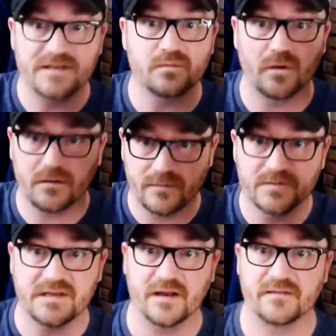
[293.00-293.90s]
work, those
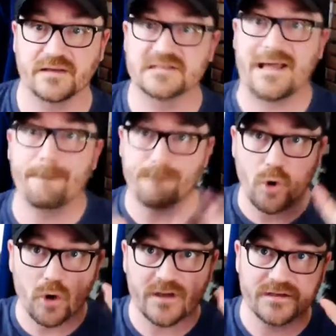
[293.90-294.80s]
kind of things. That
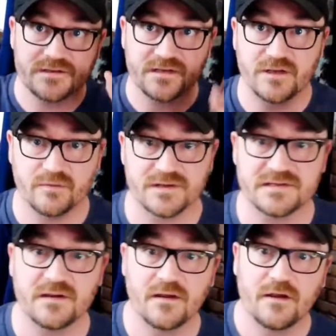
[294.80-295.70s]
more continuous
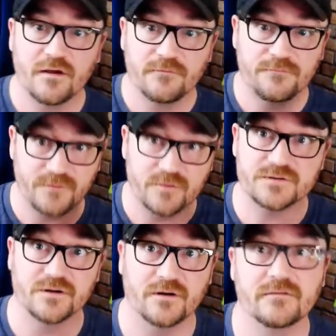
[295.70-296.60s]

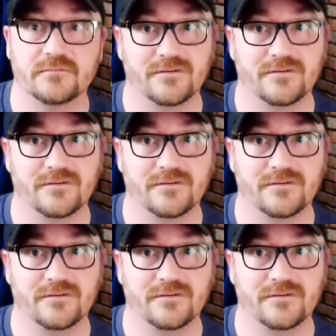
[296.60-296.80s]
future,